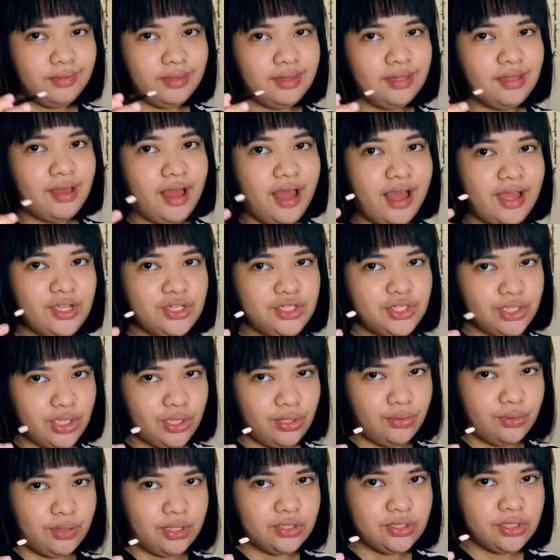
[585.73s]
the
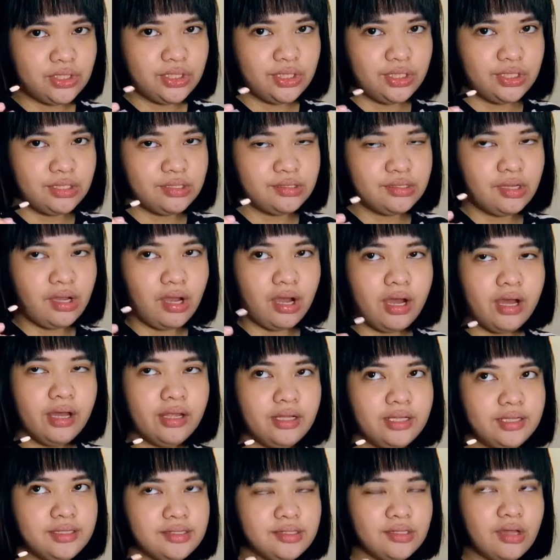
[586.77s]
eyeshadow that she's
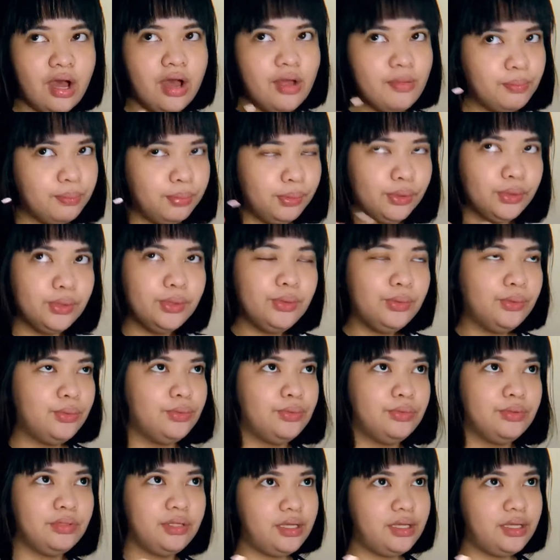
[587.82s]
got, it's not blue,